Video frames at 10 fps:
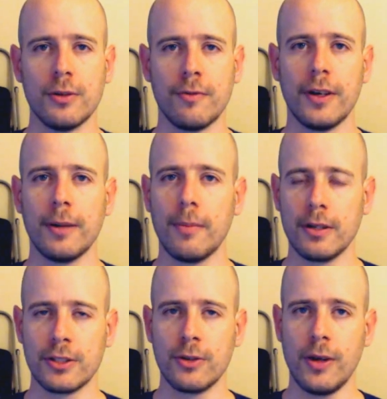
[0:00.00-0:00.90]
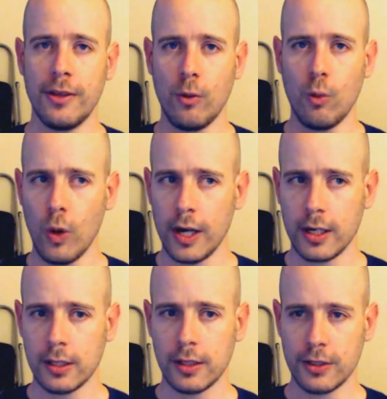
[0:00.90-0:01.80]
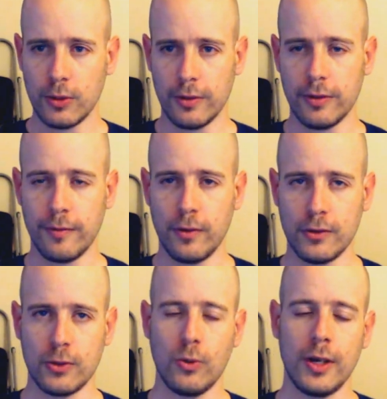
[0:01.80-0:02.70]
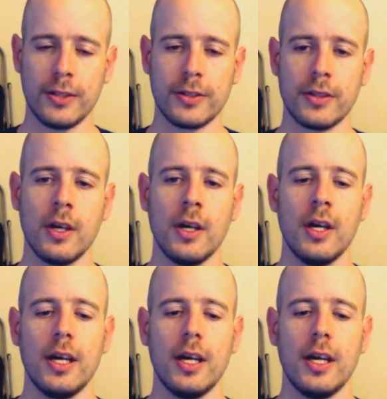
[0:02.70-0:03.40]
You find a monster at the well. It's one of the first quests.